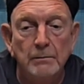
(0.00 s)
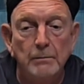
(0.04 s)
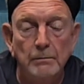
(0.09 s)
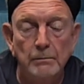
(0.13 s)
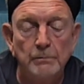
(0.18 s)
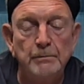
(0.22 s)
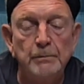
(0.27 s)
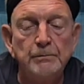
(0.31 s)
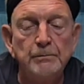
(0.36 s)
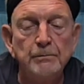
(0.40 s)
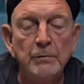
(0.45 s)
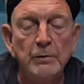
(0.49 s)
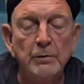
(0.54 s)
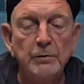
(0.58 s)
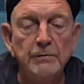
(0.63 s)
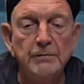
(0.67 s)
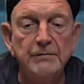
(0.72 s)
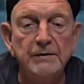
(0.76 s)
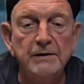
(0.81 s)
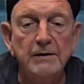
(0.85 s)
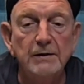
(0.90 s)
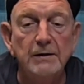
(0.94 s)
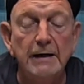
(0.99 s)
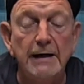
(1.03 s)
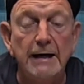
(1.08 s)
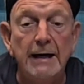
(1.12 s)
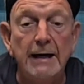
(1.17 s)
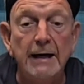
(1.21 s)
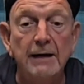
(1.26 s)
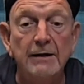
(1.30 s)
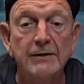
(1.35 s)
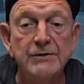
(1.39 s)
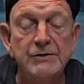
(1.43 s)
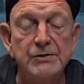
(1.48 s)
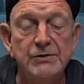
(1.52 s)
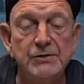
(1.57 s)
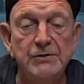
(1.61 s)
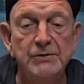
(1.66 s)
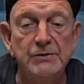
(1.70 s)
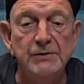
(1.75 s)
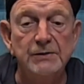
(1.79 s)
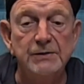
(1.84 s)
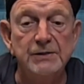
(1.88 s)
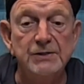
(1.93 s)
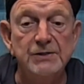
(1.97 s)
move the clouds
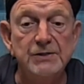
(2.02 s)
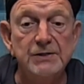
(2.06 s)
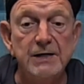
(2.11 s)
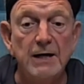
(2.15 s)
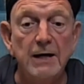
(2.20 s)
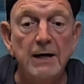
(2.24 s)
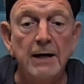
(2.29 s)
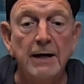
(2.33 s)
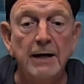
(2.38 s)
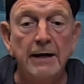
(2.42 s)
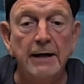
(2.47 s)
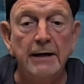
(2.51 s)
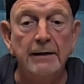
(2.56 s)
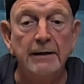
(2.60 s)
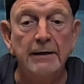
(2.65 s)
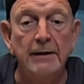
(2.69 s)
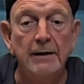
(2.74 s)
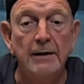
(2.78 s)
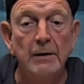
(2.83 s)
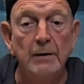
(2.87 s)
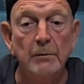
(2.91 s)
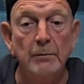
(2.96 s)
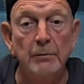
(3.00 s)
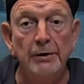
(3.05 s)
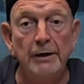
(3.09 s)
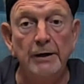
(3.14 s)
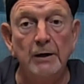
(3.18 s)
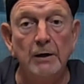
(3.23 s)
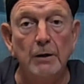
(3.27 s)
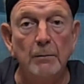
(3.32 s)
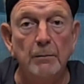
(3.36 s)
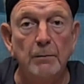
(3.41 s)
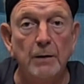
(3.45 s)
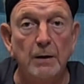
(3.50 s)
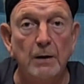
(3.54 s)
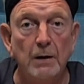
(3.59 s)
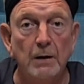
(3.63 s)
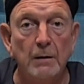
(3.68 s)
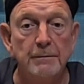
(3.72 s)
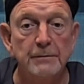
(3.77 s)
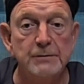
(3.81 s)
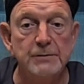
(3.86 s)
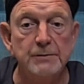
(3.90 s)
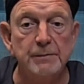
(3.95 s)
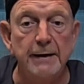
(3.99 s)
to the side, bring our
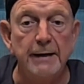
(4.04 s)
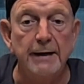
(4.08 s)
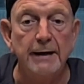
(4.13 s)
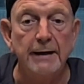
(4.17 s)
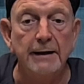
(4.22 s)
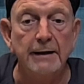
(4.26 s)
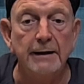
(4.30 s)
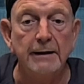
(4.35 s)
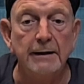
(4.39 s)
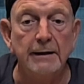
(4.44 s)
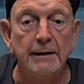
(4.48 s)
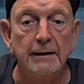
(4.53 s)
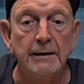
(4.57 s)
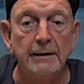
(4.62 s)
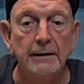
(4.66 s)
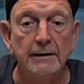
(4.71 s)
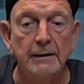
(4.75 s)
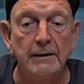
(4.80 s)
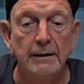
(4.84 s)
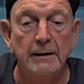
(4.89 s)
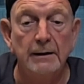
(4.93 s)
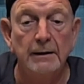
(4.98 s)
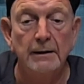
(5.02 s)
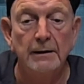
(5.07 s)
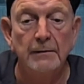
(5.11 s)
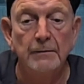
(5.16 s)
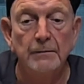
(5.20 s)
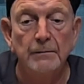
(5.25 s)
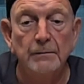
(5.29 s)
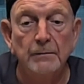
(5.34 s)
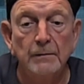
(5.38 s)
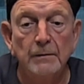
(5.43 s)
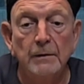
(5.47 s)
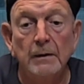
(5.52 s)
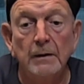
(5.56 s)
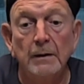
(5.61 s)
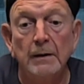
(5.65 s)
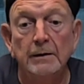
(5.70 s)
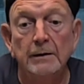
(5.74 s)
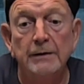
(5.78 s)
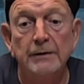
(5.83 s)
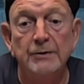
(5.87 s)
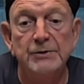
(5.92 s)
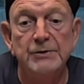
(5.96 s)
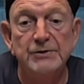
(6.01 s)
palms back in.
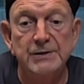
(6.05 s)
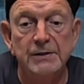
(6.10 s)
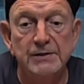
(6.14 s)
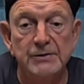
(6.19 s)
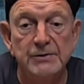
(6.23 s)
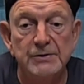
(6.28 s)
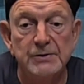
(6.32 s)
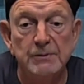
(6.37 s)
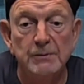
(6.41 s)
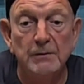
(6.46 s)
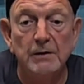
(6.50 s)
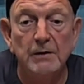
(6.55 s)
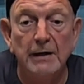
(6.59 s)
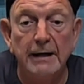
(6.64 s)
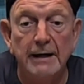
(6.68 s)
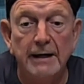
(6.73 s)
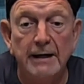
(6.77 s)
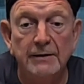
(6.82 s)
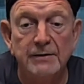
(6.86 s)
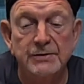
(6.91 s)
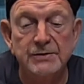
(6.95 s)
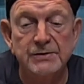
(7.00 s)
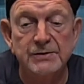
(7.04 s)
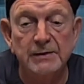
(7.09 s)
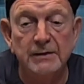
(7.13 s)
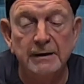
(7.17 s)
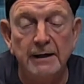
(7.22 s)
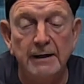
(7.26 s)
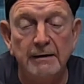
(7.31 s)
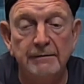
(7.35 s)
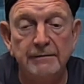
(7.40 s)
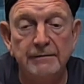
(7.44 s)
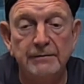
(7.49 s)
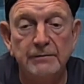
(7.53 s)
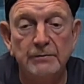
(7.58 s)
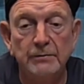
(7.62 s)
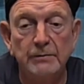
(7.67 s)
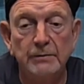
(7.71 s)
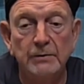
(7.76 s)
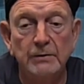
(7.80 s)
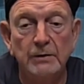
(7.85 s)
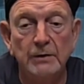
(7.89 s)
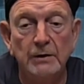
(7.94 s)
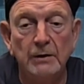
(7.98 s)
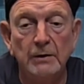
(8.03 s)
There's still some clouds left.
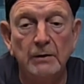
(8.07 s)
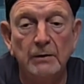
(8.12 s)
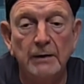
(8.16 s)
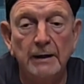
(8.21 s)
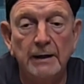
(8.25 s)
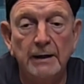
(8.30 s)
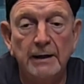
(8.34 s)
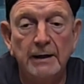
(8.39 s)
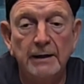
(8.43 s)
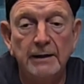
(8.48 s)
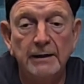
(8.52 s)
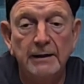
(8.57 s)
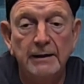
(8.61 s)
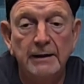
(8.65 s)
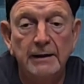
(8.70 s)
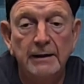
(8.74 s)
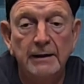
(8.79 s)
We'll go out,